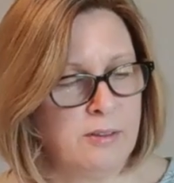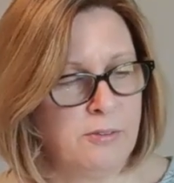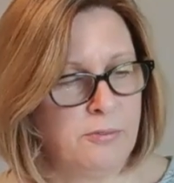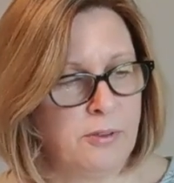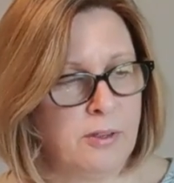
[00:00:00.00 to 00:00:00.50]

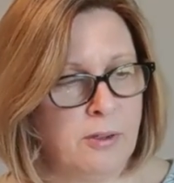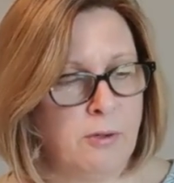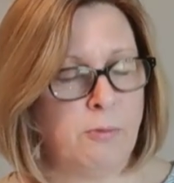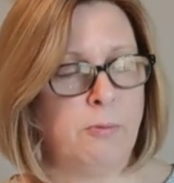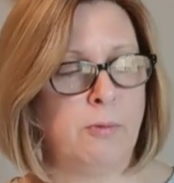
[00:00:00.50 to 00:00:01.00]
what he
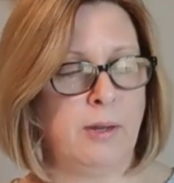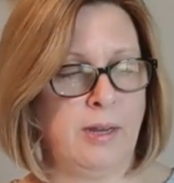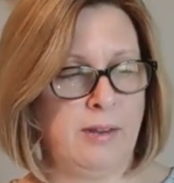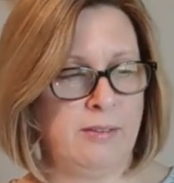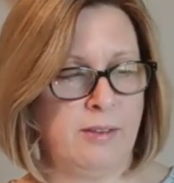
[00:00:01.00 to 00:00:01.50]
said, a
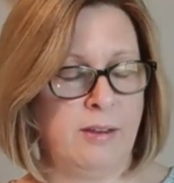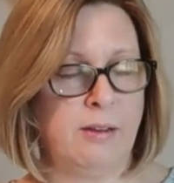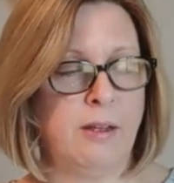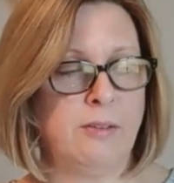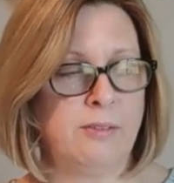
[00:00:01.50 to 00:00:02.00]

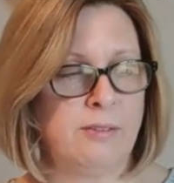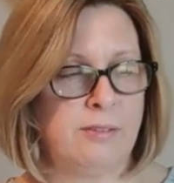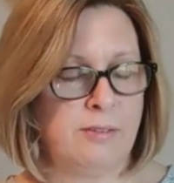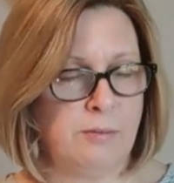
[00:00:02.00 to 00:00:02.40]
simple